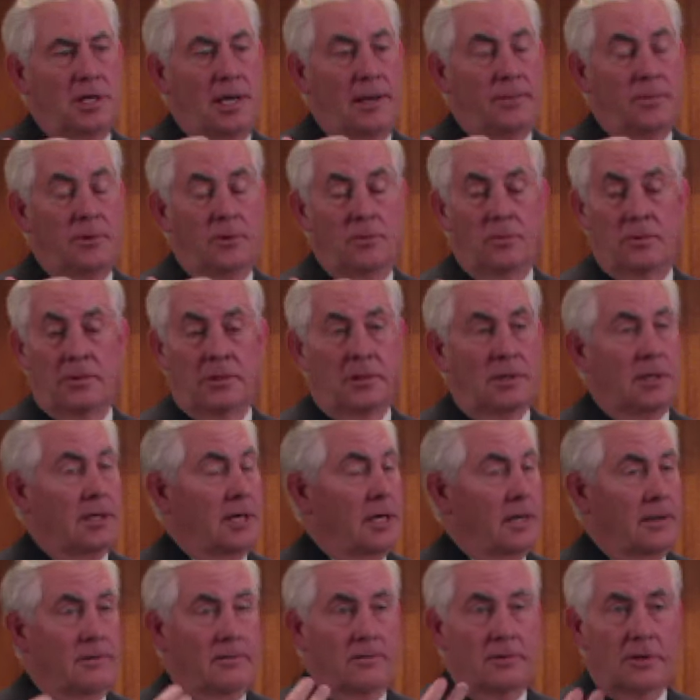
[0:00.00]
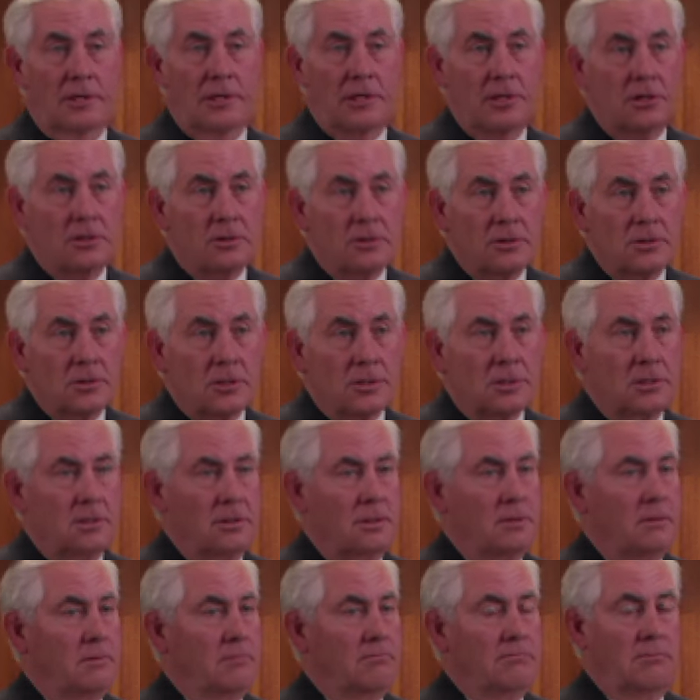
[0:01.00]
happened with a lot of leaders,
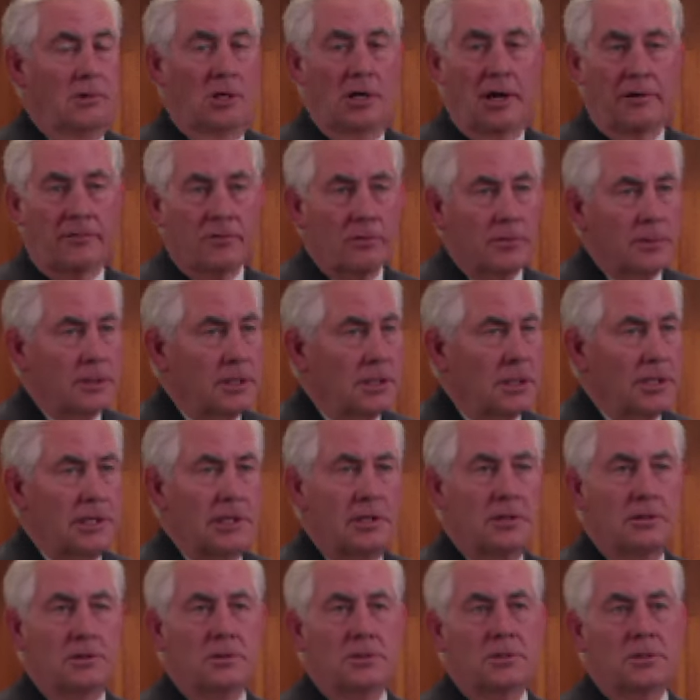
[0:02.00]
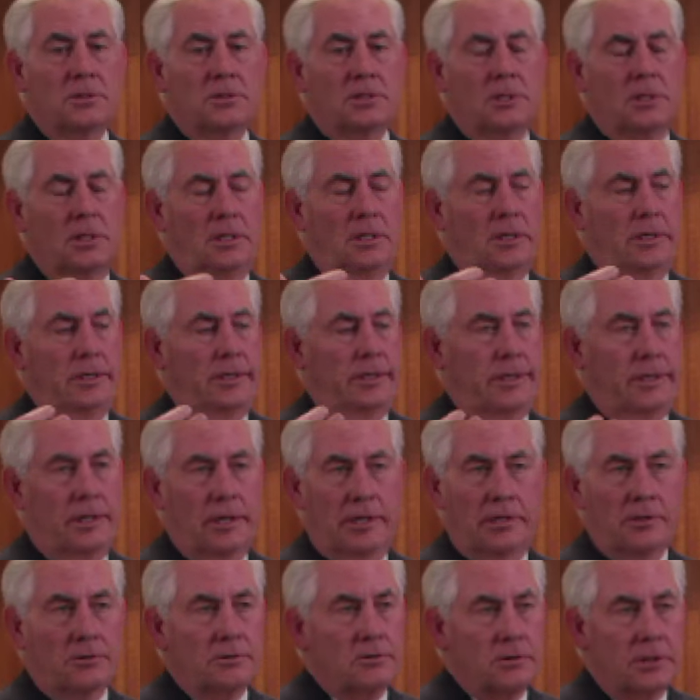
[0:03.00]
government leaders,
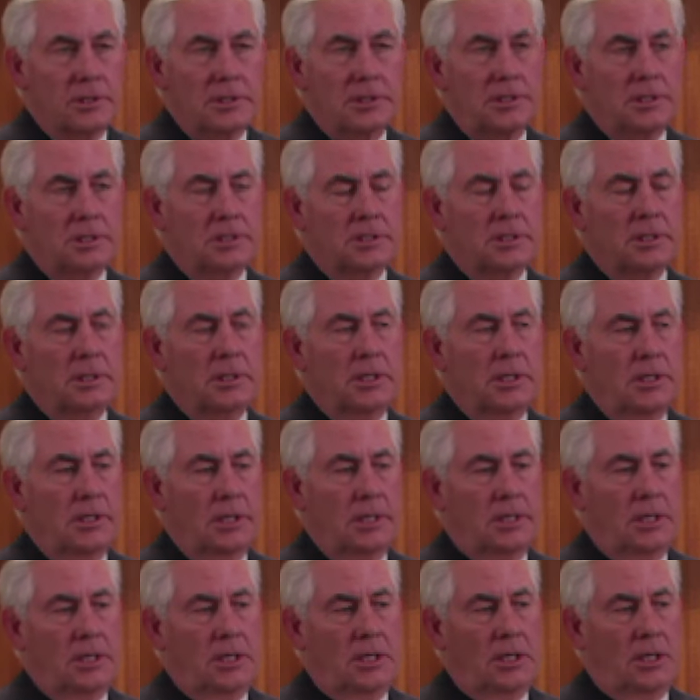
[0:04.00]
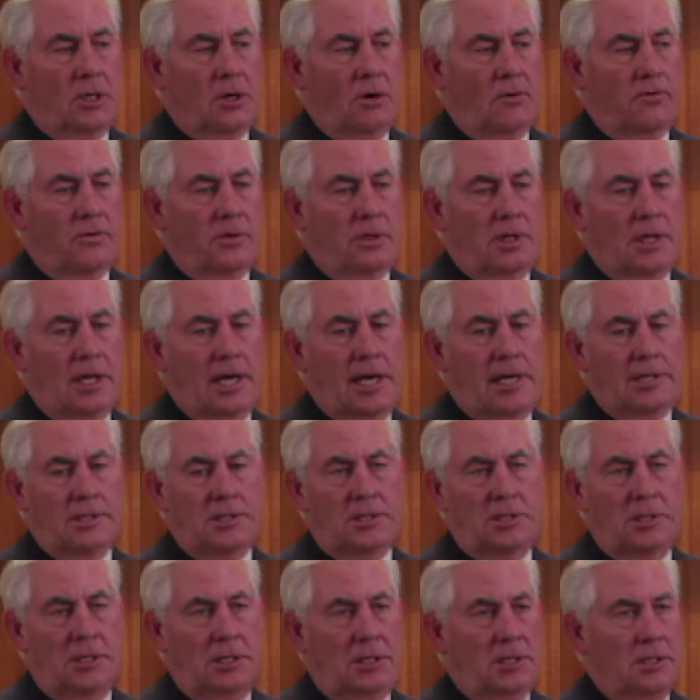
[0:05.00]
countries over the
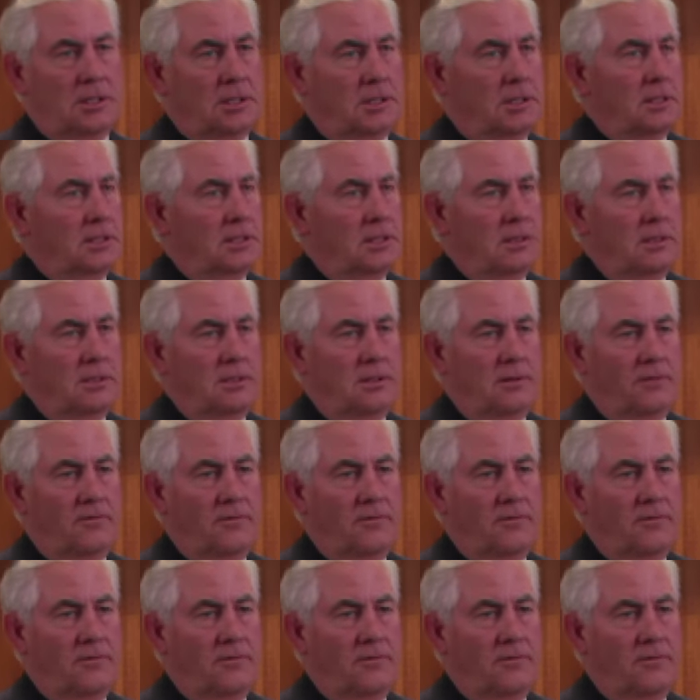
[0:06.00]
last 10 to